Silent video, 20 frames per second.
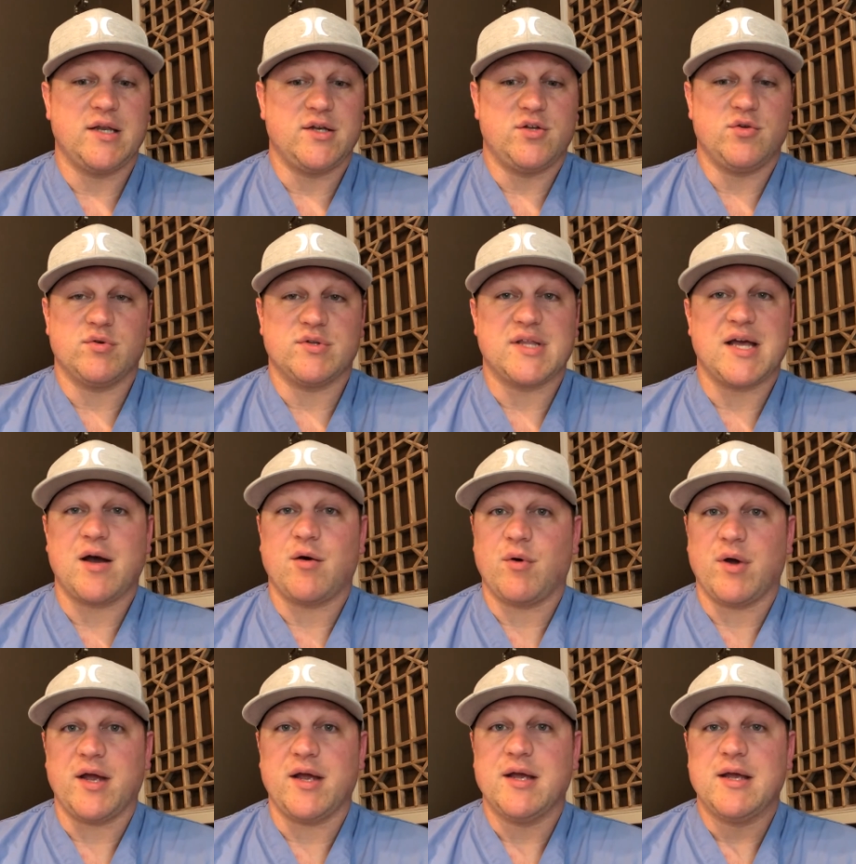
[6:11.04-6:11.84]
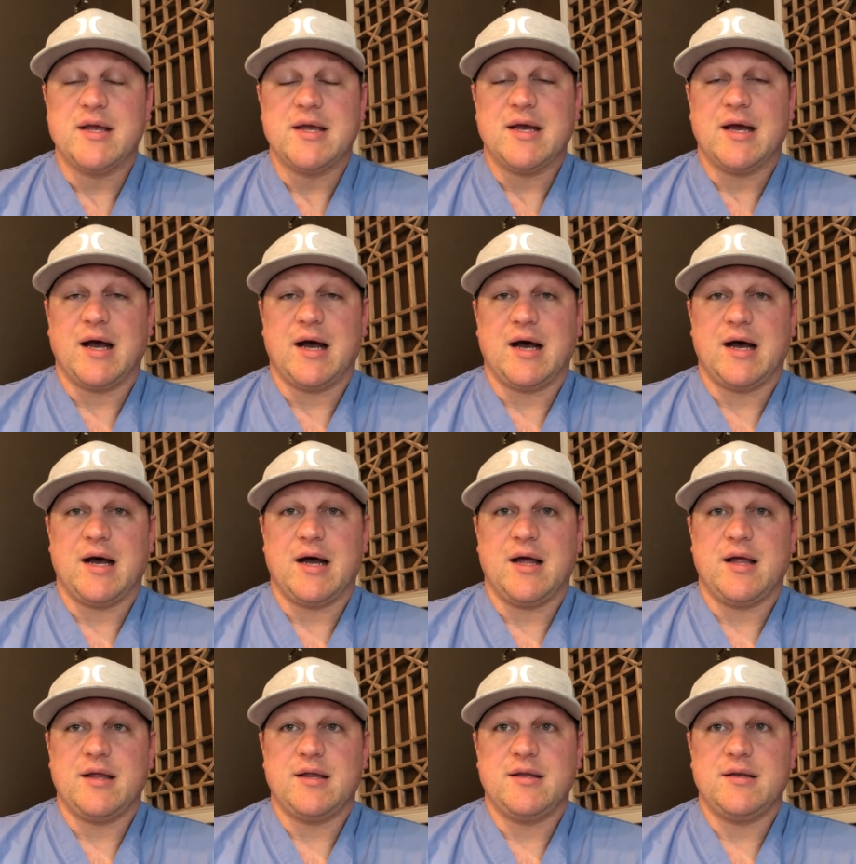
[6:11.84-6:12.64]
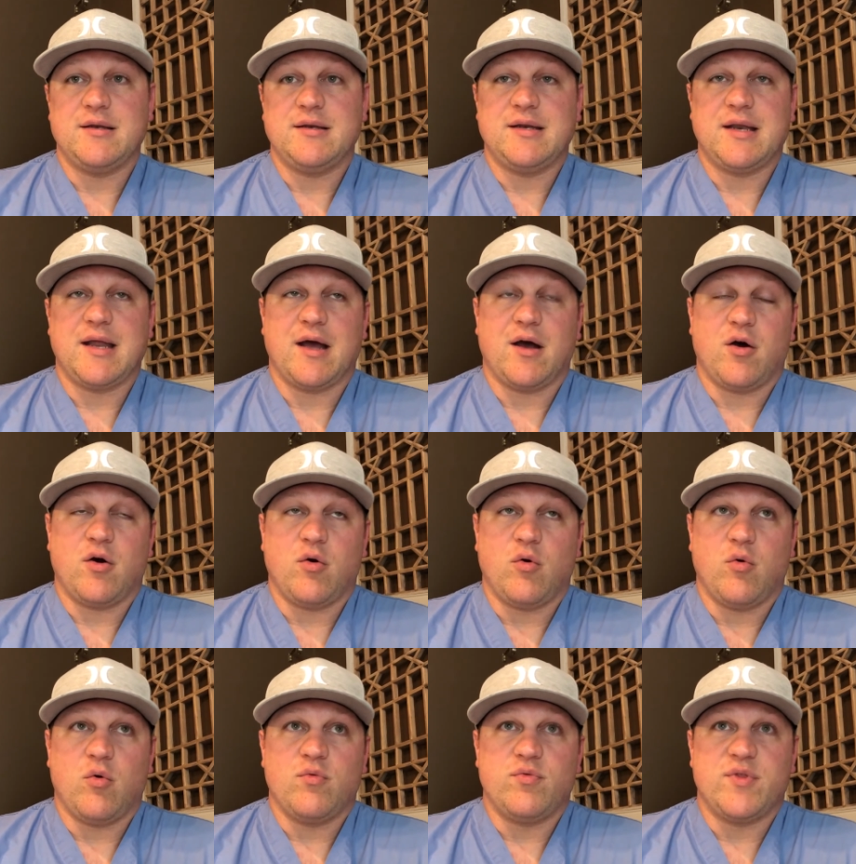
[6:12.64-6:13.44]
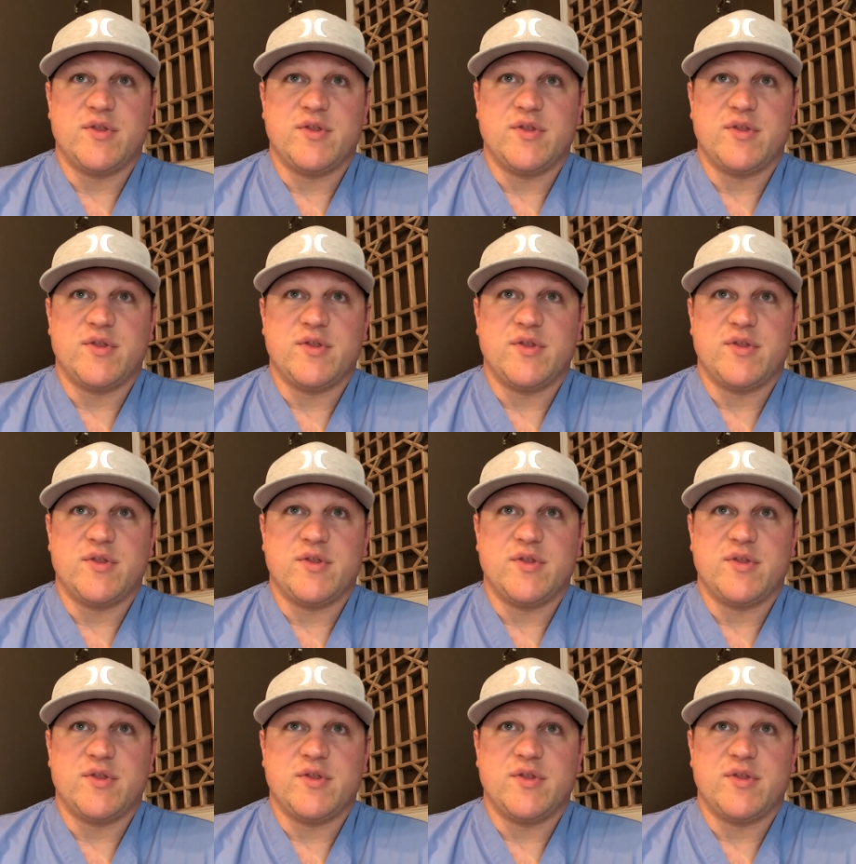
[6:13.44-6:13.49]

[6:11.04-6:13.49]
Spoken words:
do it that way. Now,